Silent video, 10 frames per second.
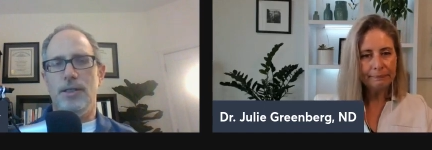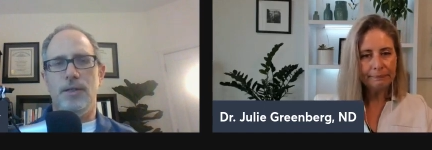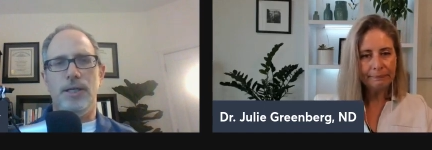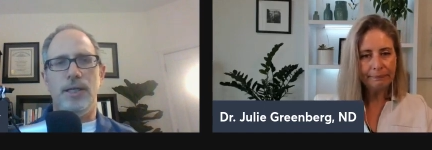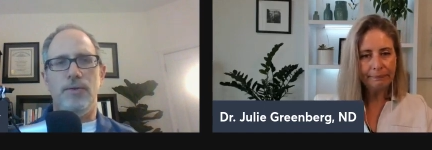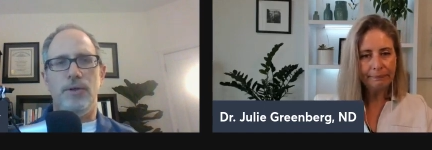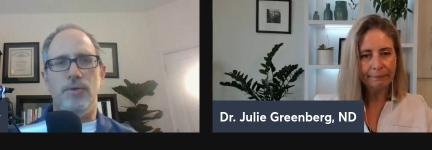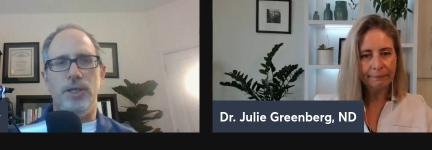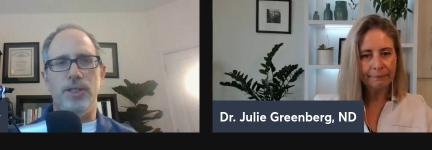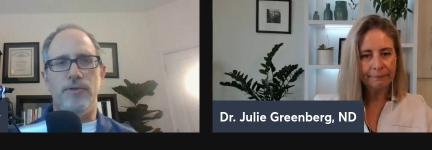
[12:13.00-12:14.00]
Speaker 1: All right. Well,
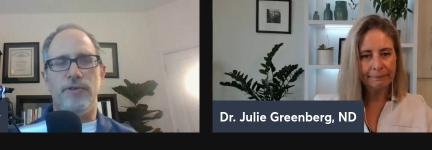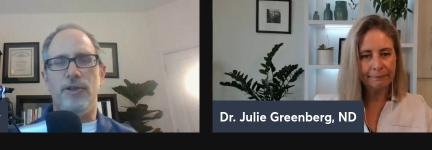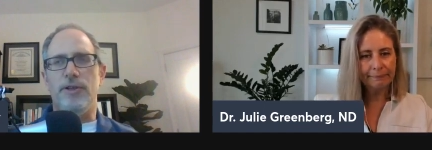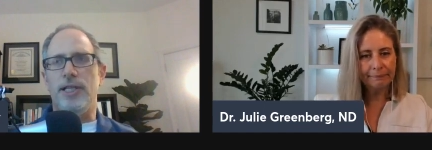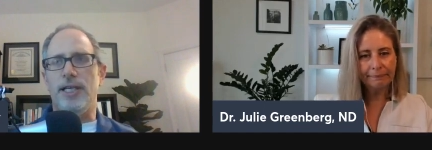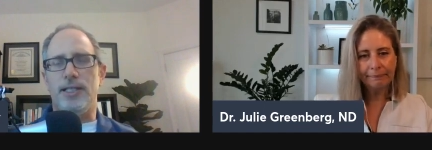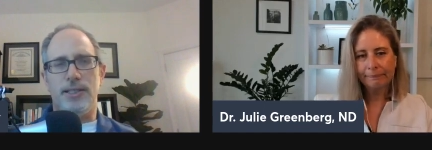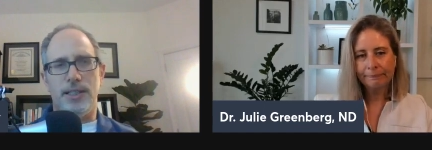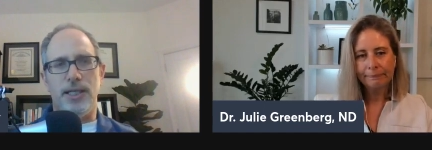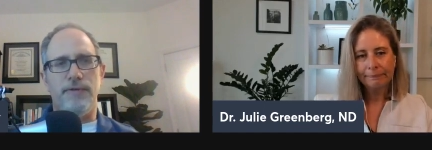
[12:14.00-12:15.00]
wonderful.
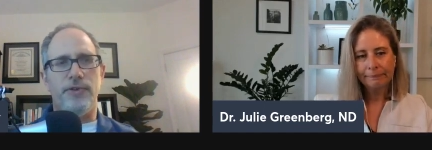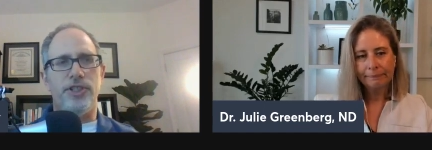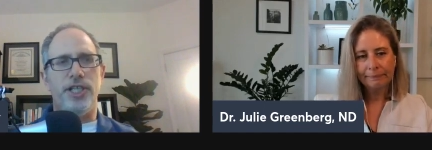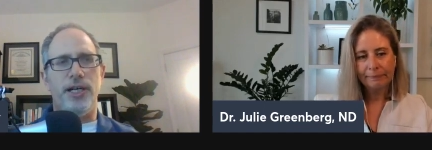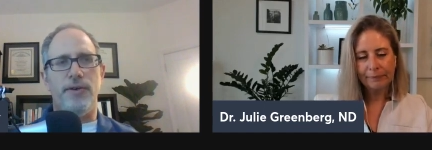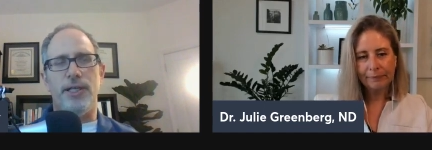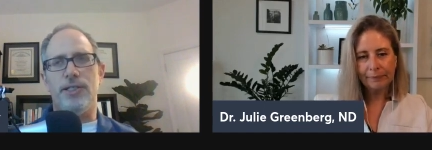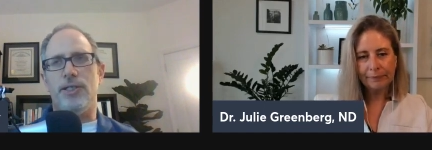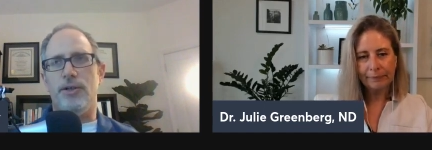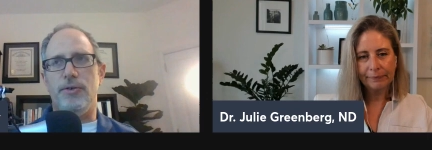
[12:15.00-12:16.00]
Thanks again for sharing.
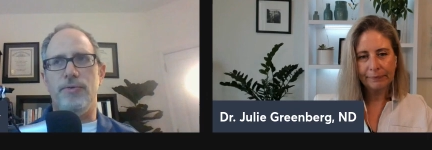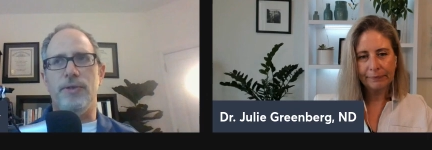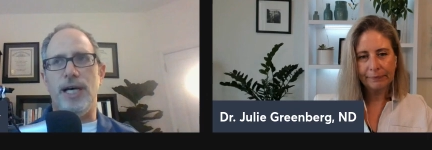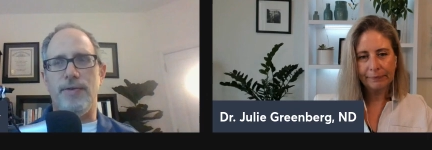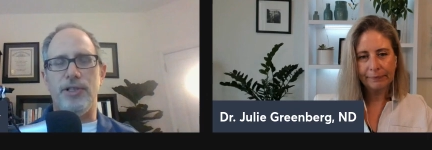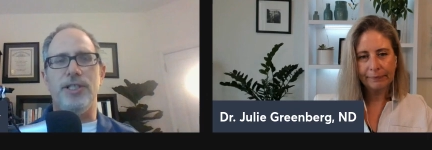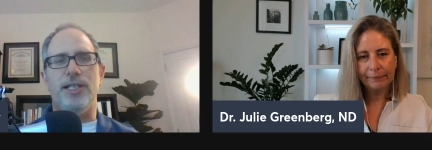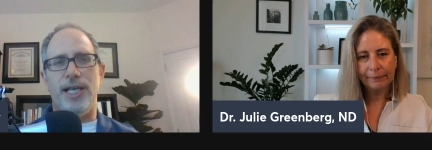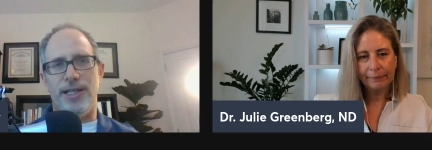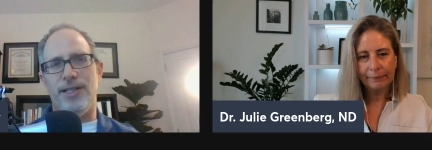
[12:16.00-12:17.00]
So, obviously,
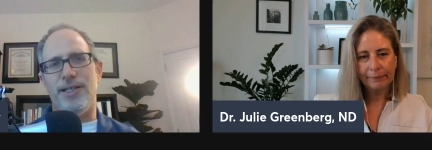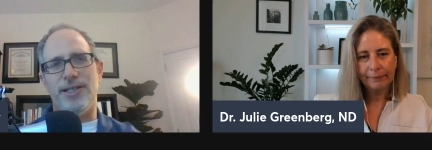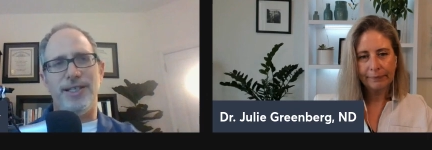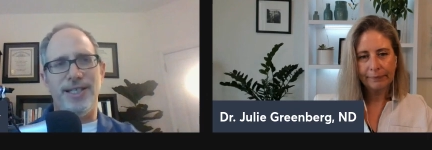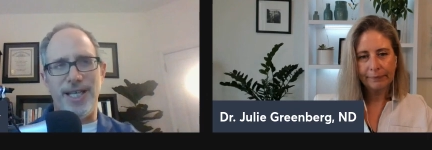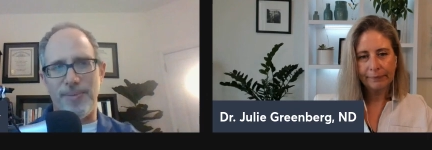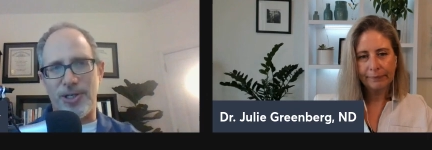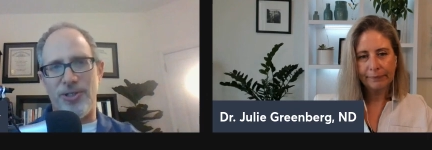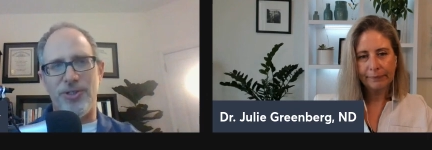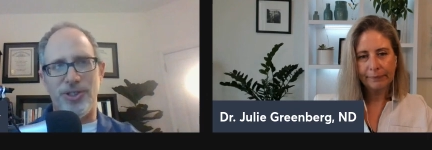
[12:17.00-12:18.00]
again, the
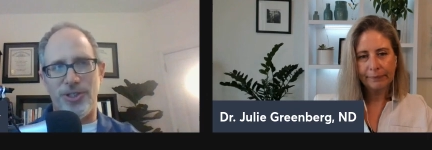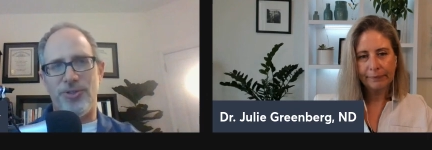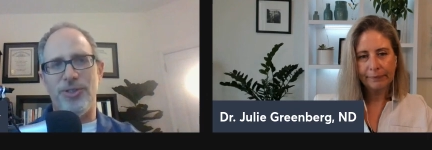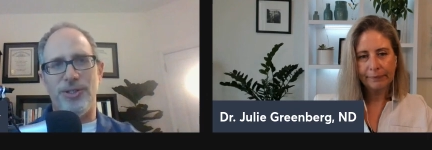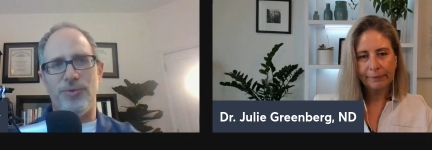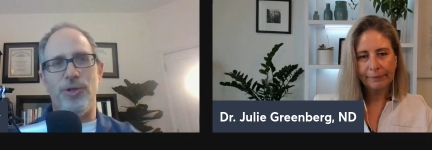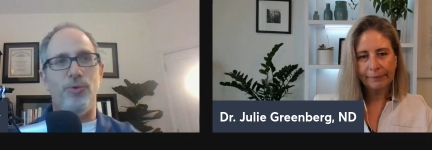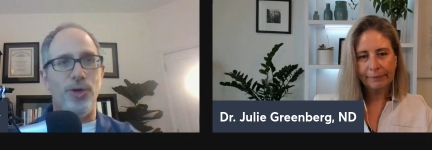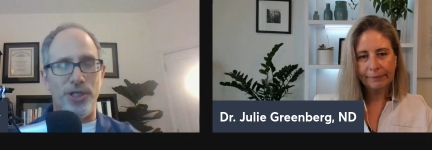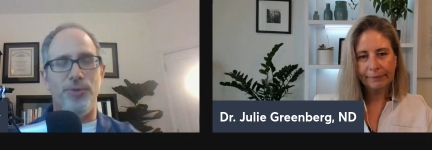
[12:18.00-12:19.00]
chemicals you use, uh, what,
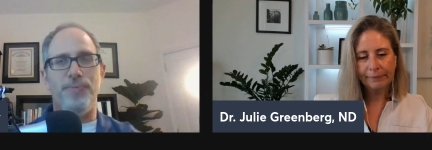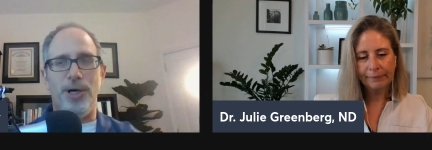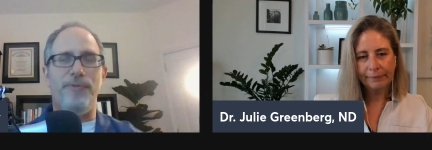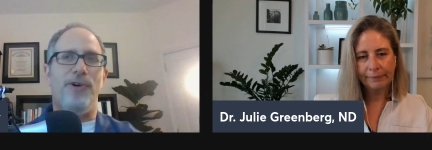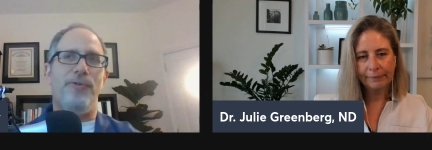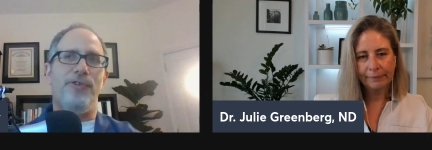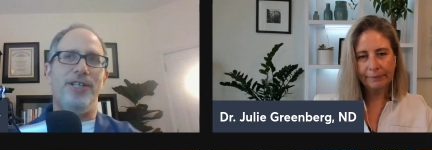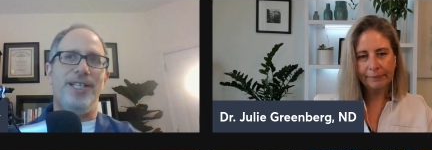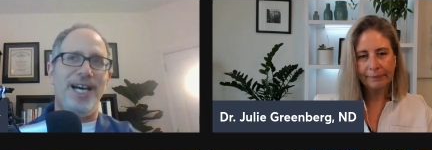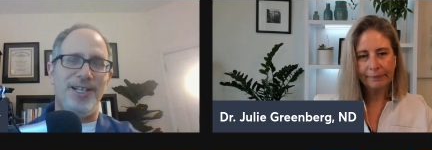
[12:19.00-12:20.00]
what you
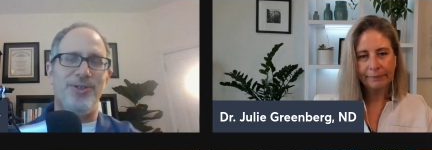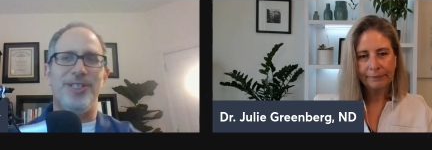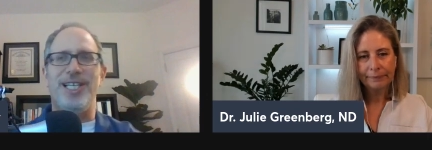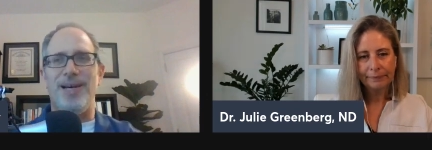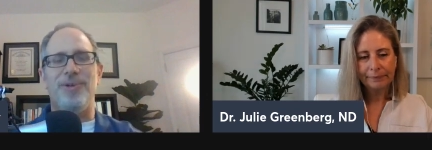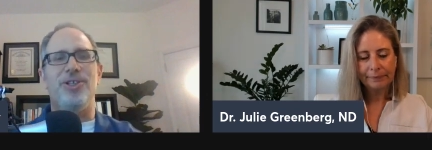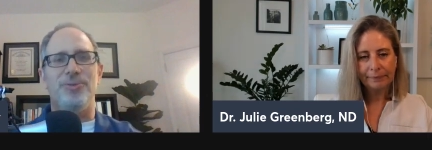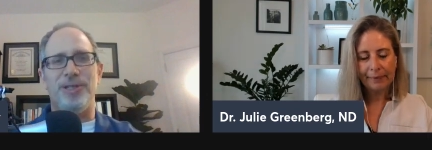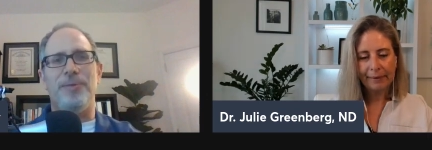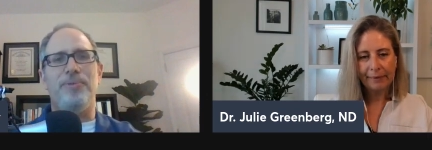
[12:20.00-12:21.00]
hopefully not using chemicals,
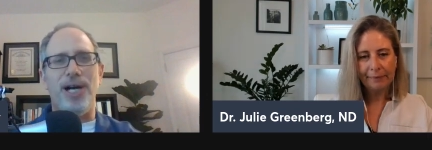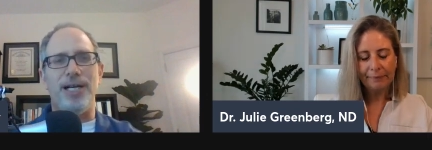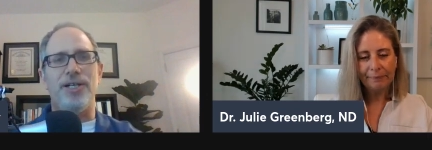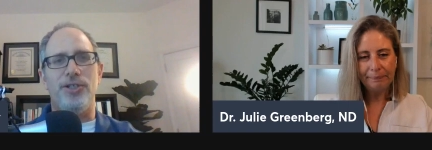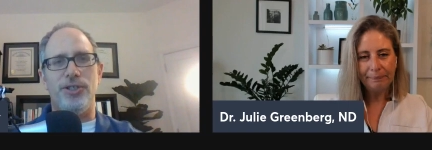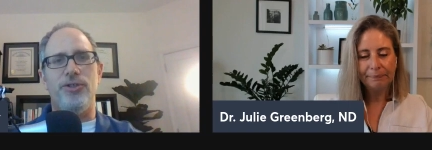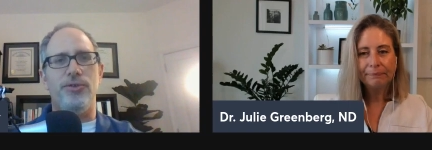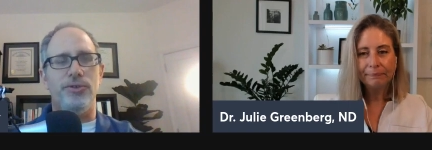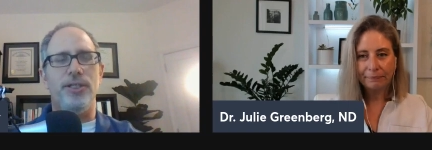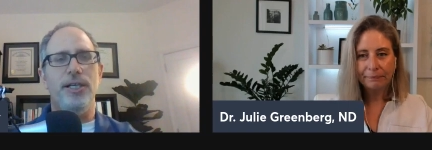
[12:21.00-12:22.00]
but the products you
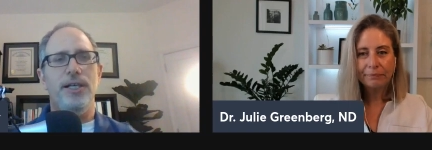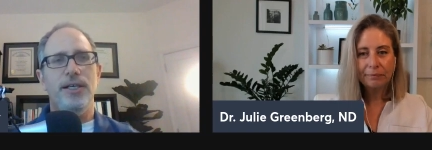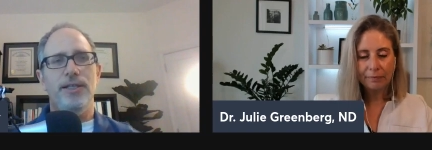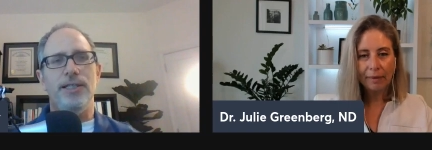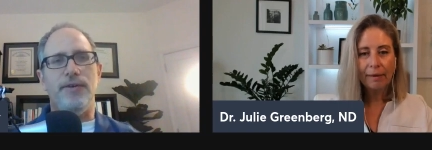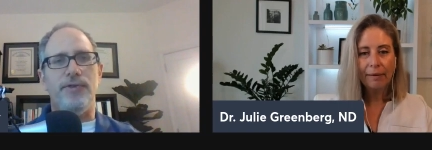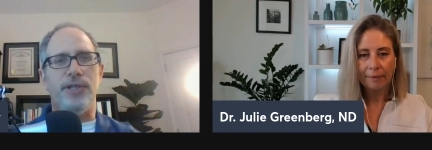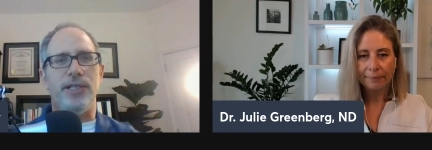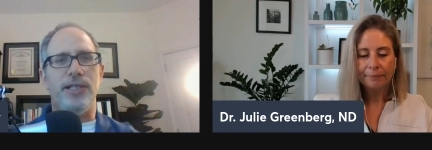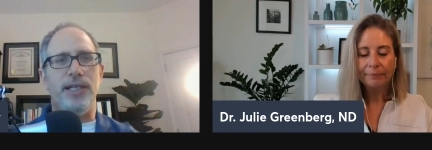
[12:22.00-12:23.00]
use definitely
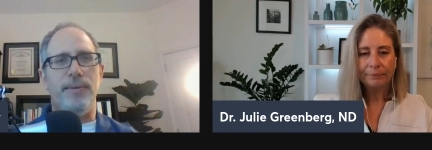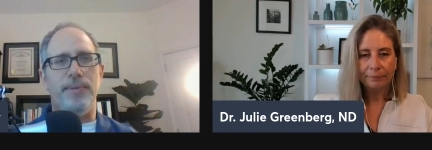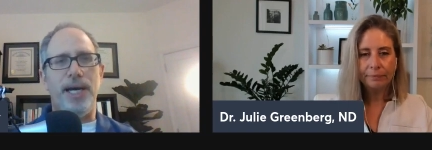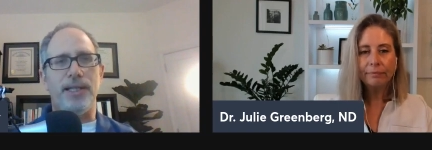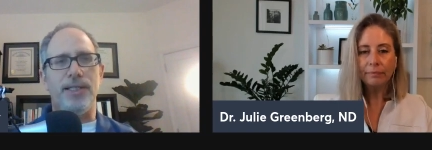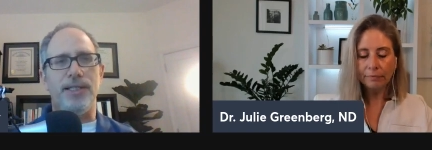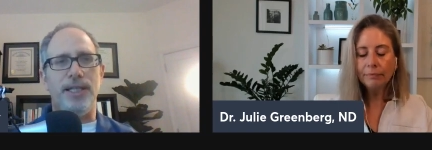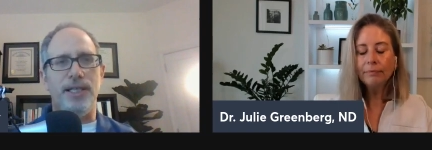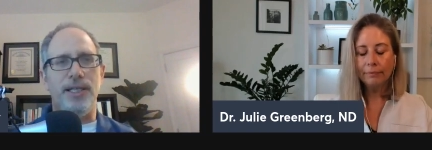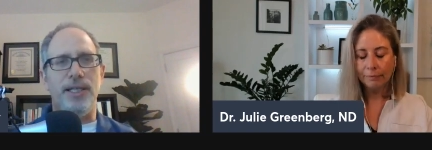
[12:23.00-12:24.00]
can impact the
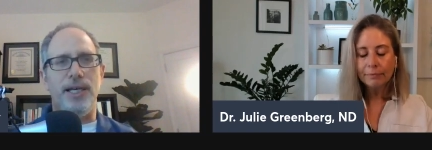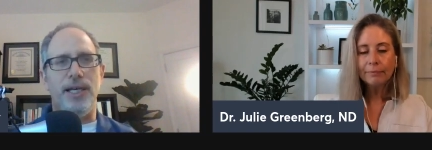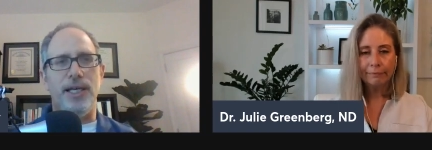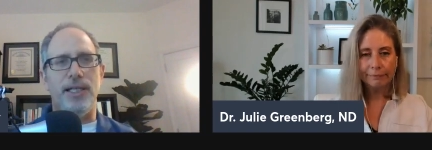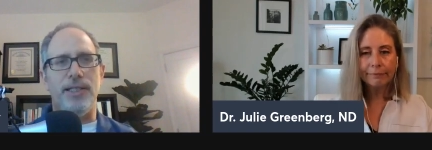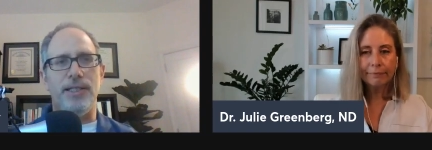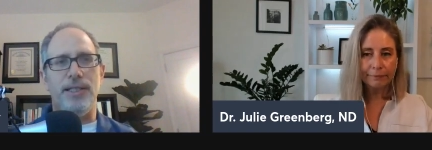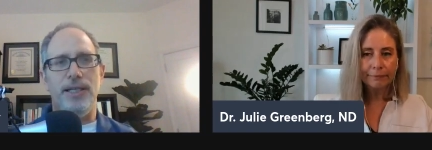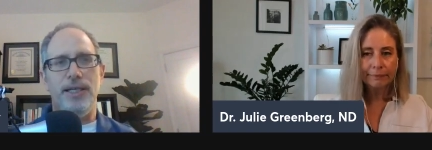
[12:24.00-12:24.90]
skin. And